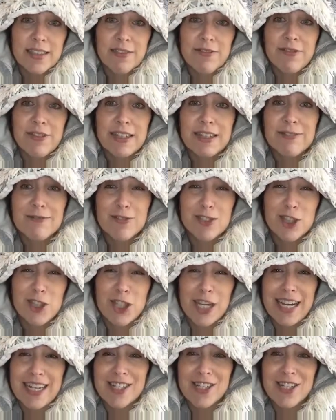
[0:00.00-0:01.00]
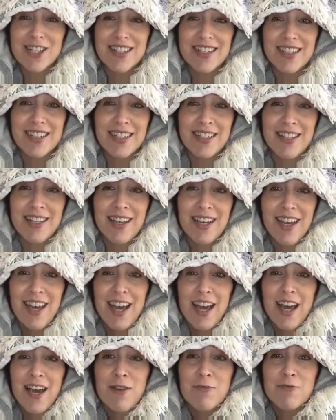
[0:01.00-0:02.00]
fear of rejection.
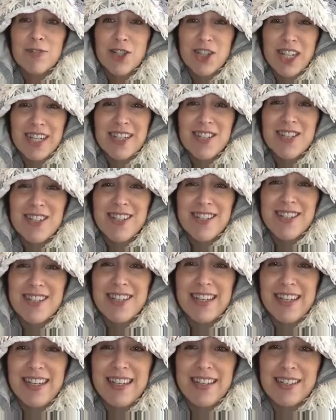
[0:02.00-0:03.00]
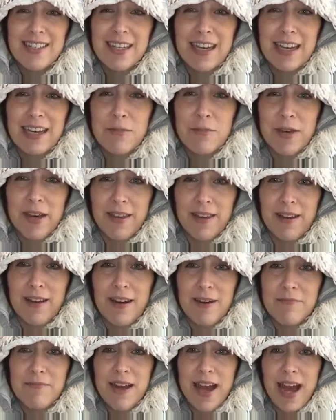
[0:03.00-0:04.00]
Rejection stings like a mother.
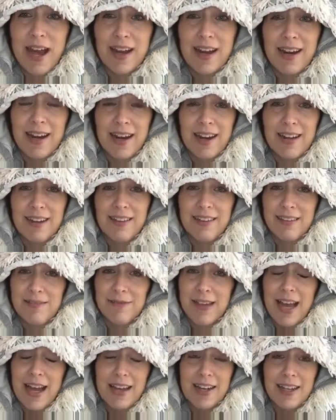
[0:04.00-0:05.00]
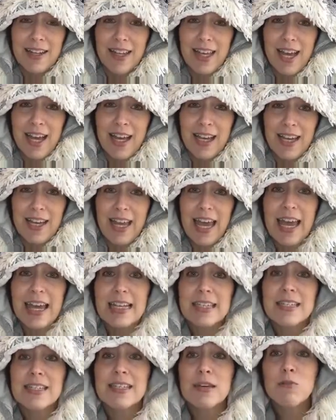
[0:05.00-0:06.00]
I'm not gonna lie. And
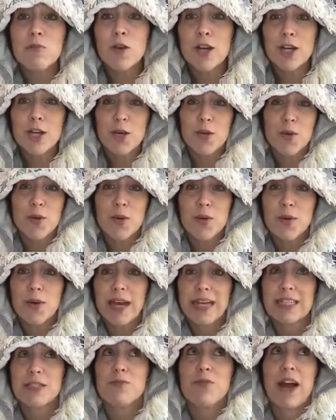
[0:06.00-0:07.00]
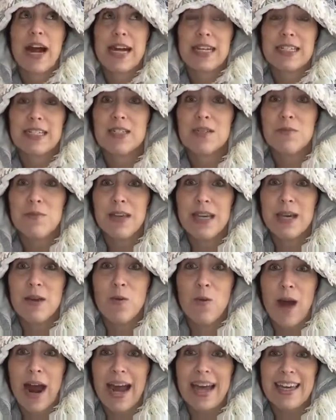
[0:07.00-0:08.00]
as someone who has practiced being
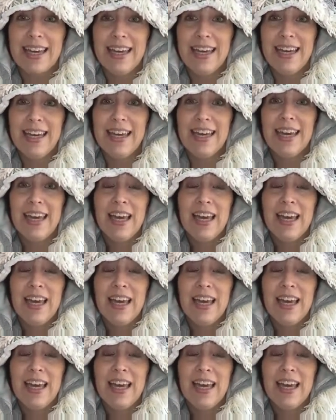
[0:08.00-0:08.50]
wacky,